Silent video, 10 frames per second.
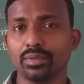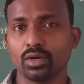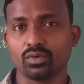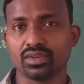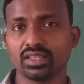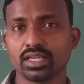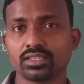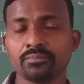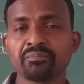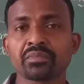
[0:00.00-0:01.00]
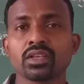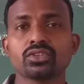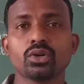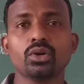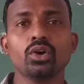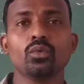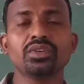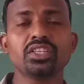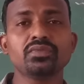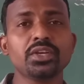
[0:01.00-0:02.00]
you out with that. So with
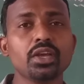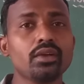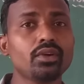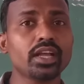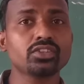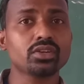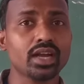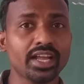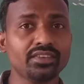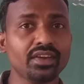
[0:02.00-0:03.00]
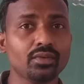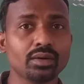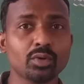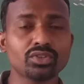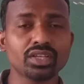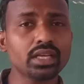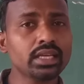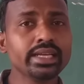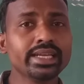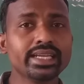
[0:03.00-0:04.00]
this video I would like to clarify one more thing.
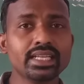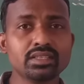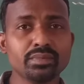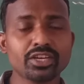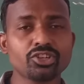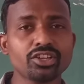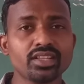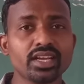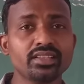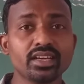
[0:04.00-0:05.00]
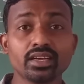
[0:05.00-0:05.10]
It is mentioned that there